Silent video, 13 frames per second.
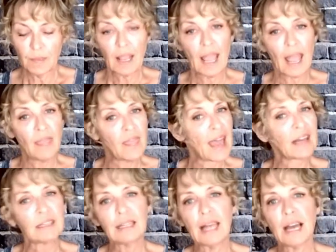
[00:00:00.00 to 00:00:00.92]
And that
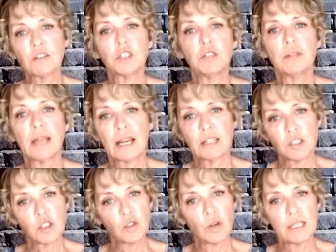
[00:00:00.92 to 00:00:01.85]
allows you that
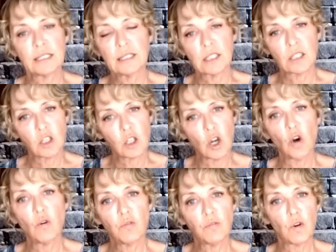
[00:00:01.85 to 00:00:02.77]
choice to
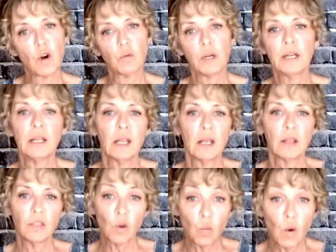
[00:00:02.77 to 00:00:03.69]
go forward
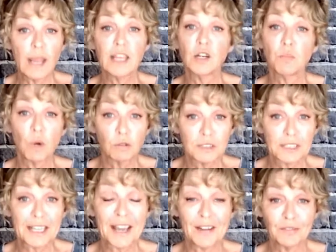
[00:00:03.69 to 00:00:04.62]
the way you're
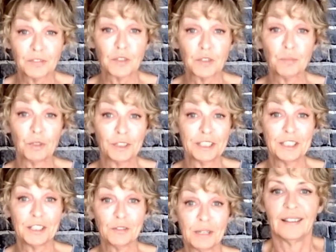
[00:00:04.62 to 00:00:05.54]
most comfortable to
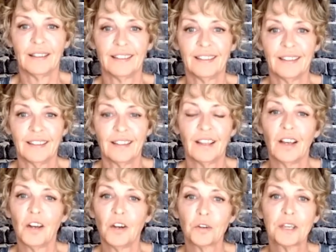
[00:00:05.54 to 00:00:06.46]
do it.
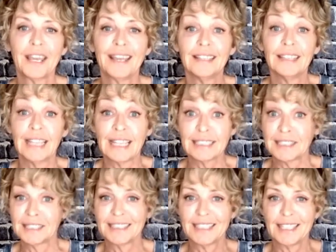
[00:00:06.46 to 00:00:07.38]
Okay, let's
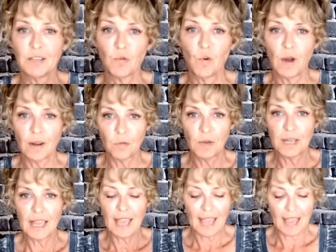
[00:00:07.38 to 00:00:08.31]
see what we
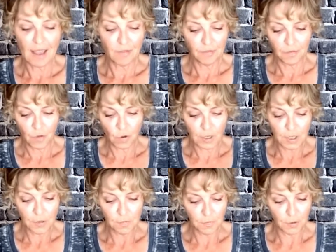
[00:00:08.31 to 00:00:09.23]
have for
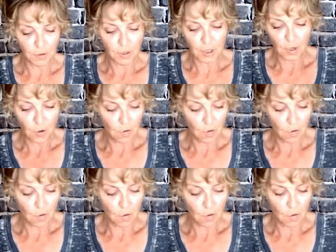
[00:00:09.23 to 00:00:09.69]
you, Virgo,